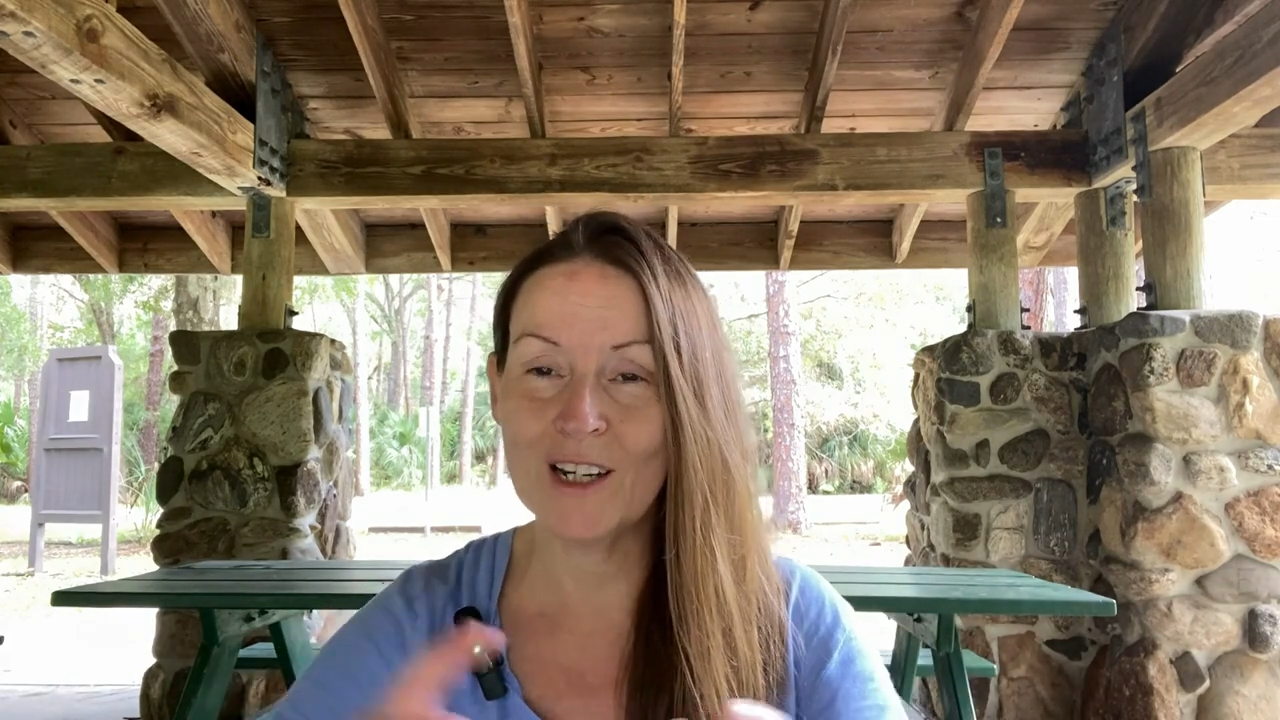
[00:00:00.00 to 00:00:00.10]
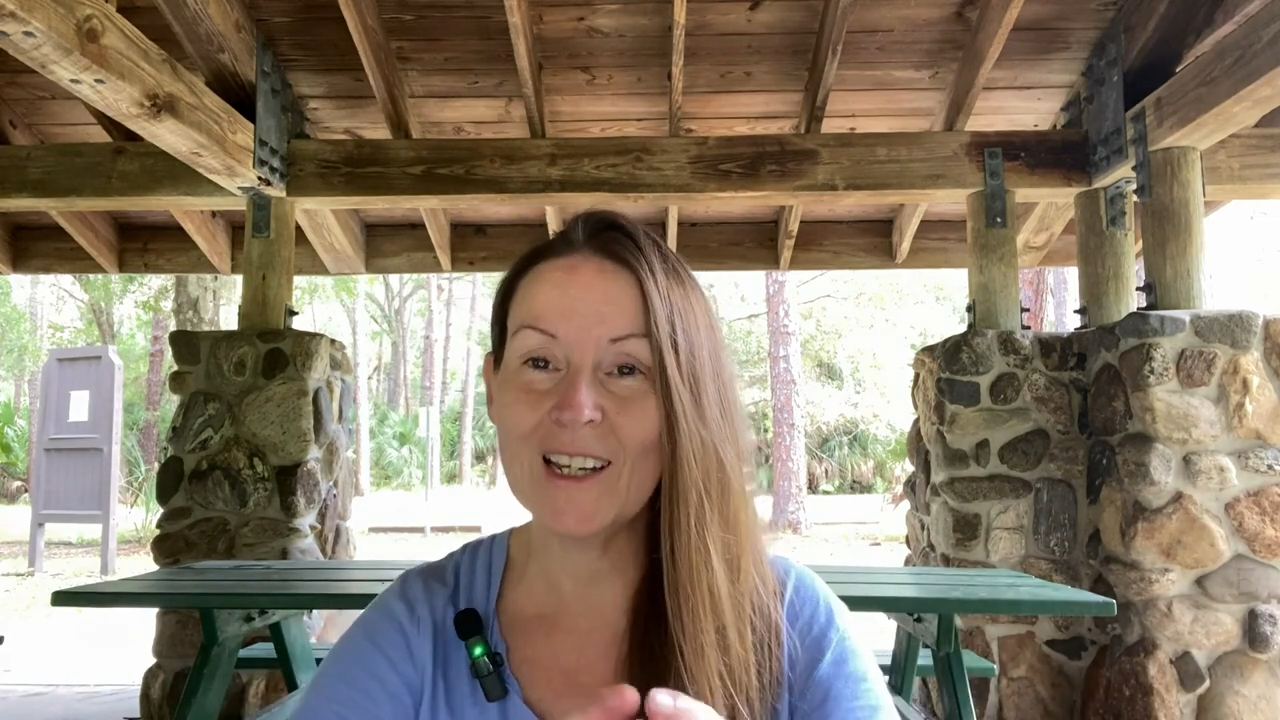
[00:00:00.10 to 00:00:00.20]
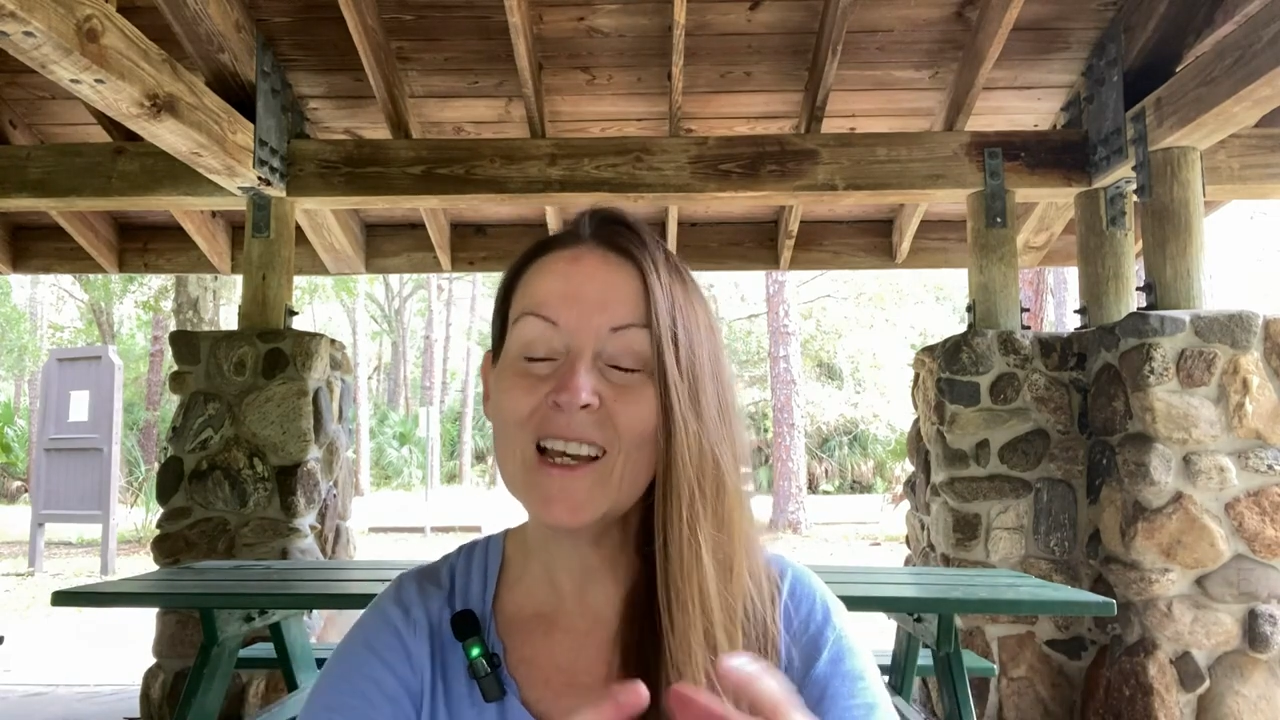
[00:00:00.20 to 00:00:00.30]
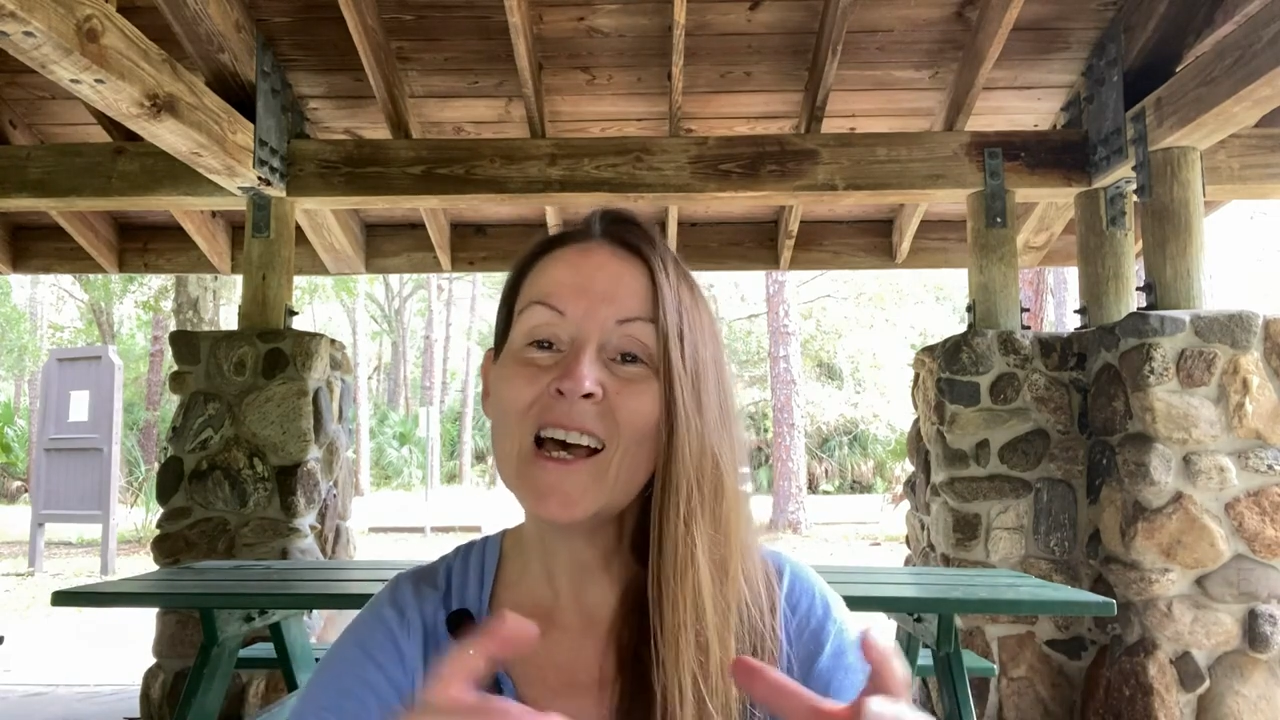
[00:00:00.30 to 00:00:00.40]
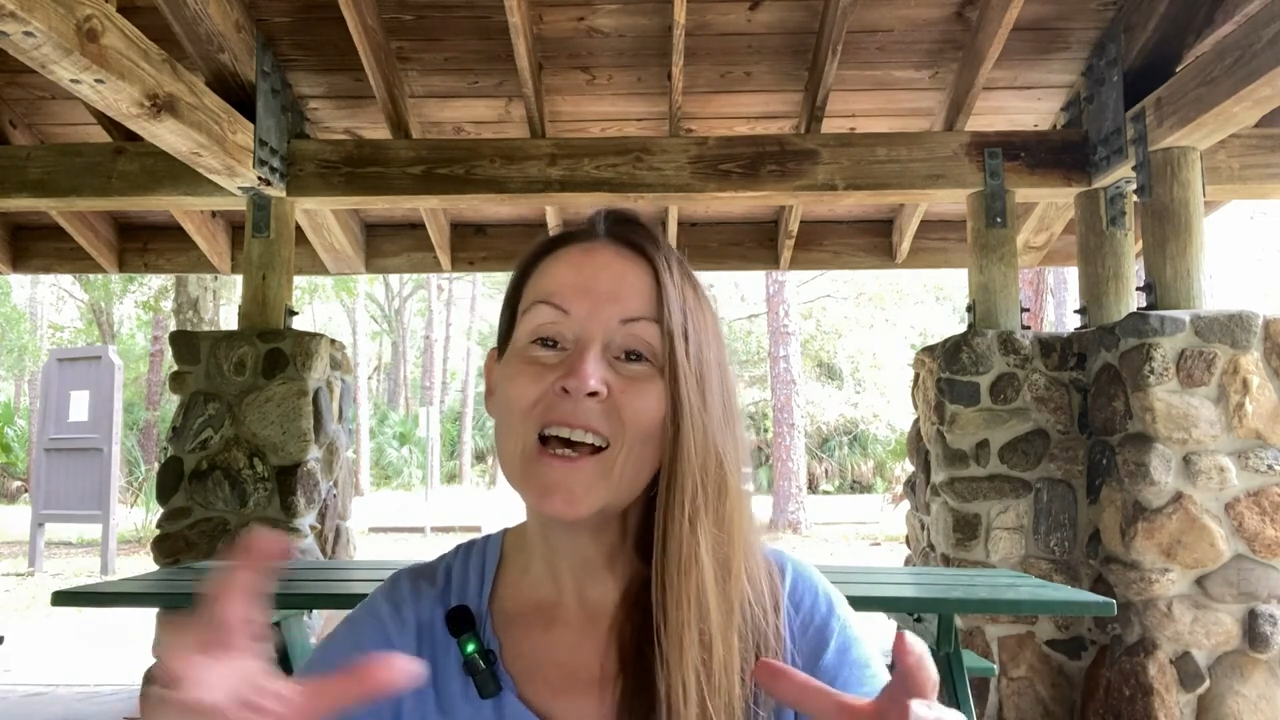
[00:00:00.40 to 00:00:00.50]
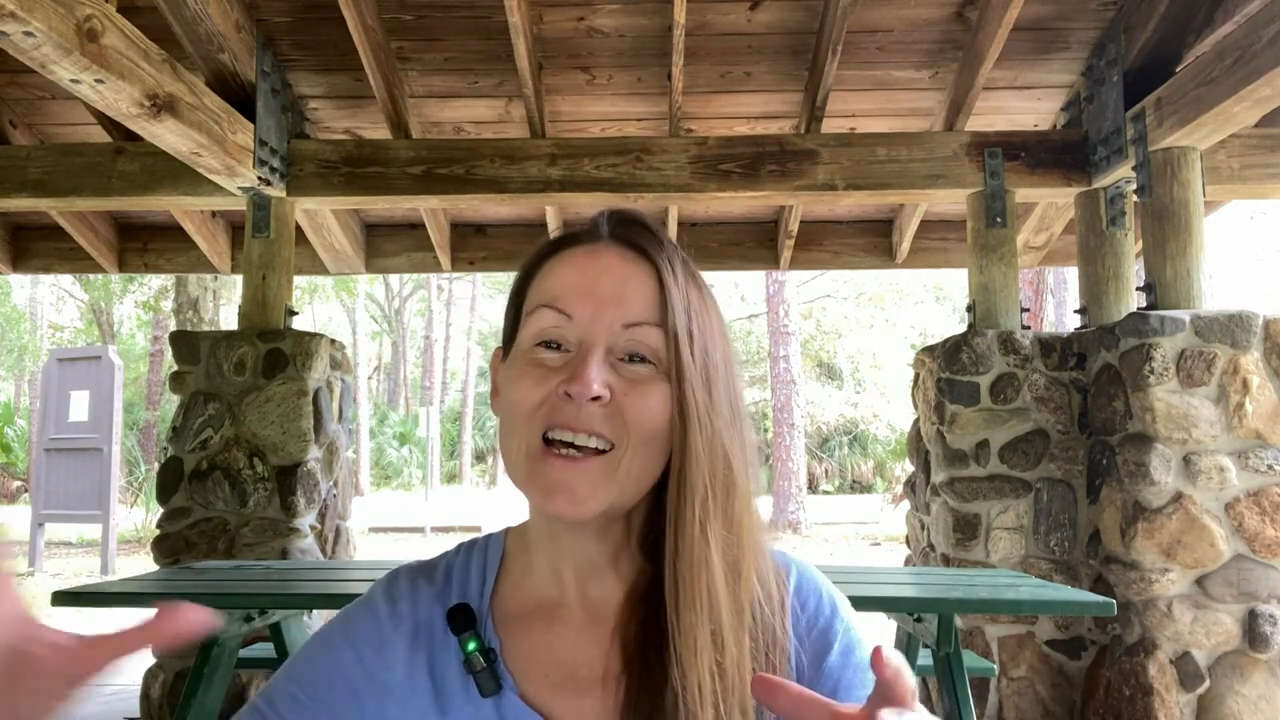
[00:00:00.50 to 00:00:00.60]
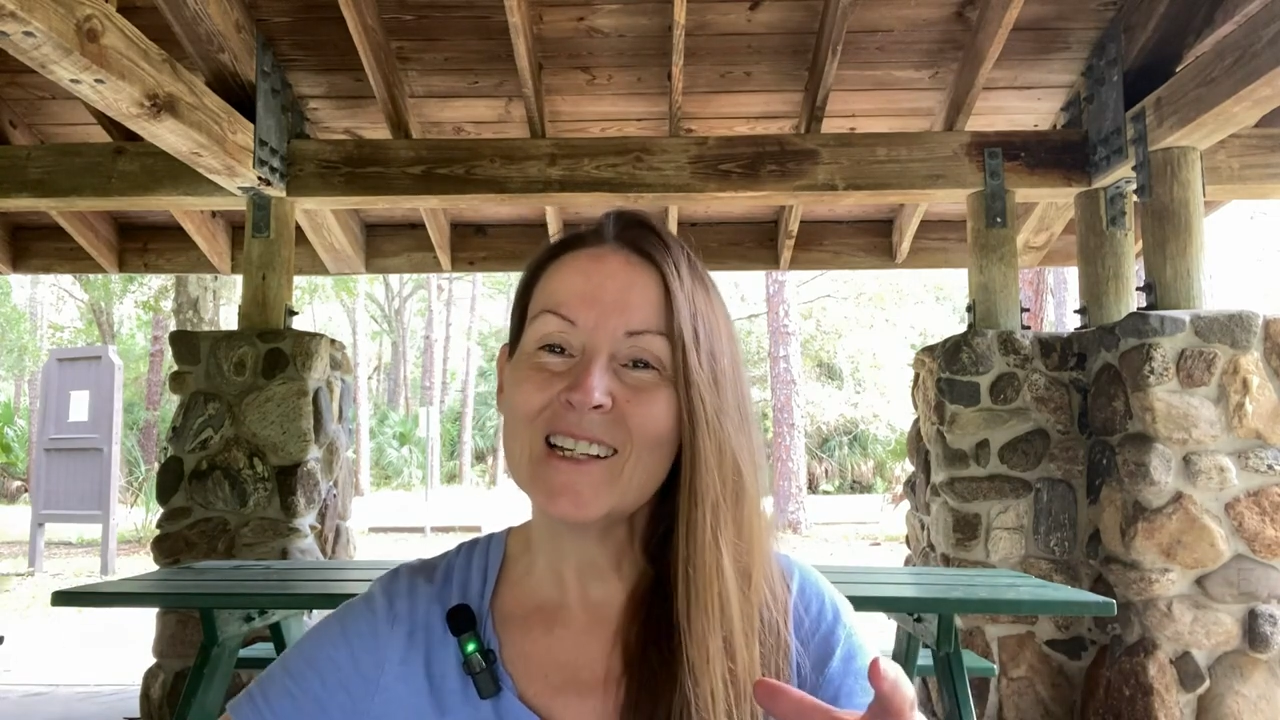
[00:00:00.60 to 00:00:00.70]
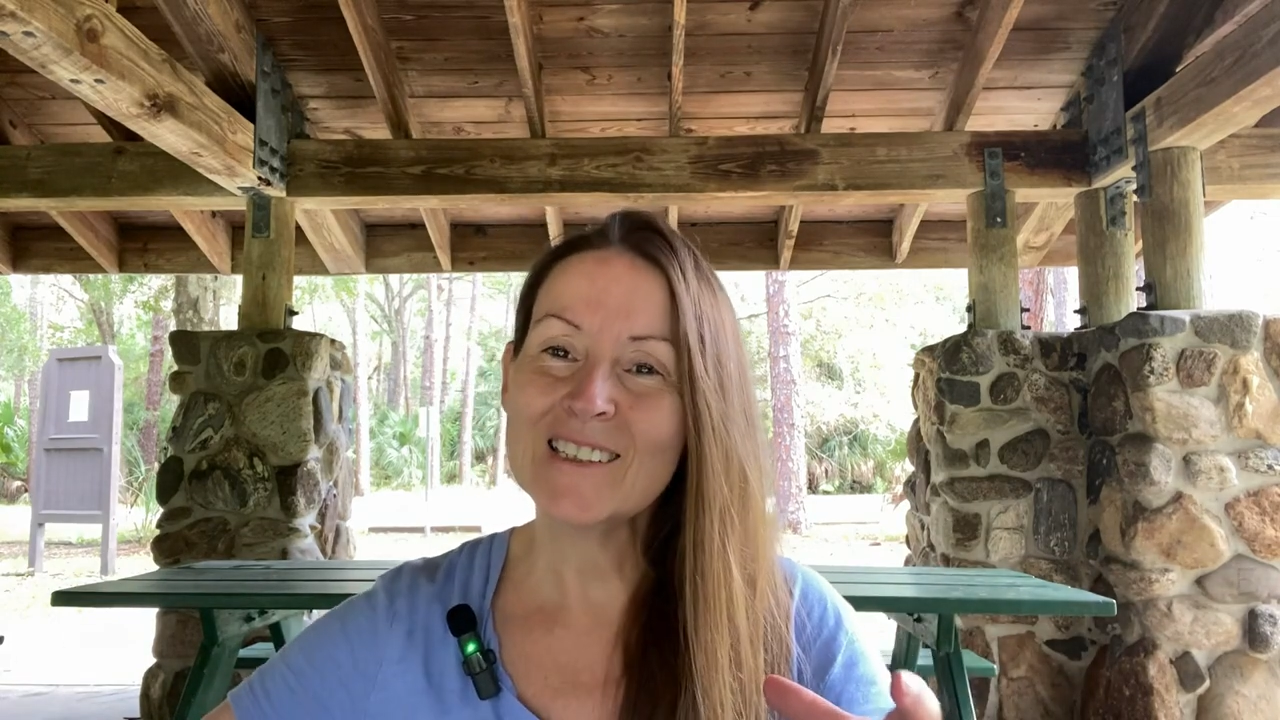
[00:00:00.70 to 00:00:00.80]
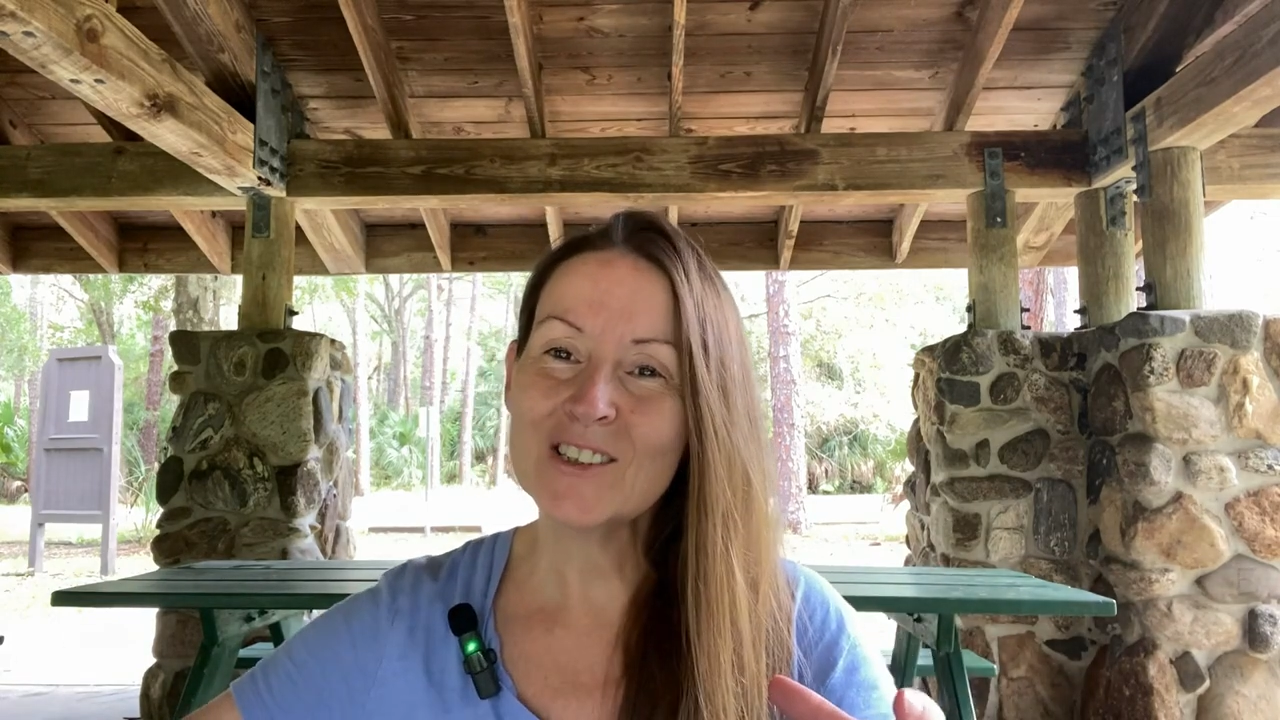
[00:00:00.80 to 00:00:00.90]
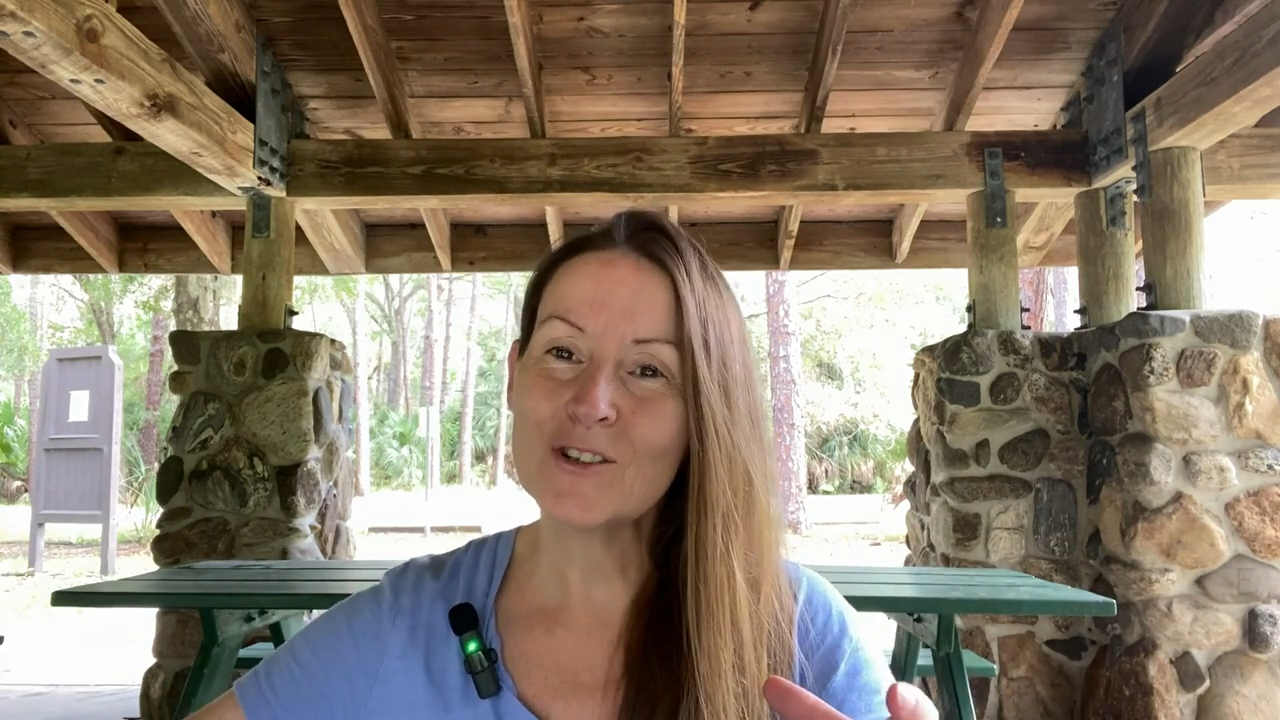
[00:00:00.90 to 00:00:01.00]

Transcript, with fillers: right? And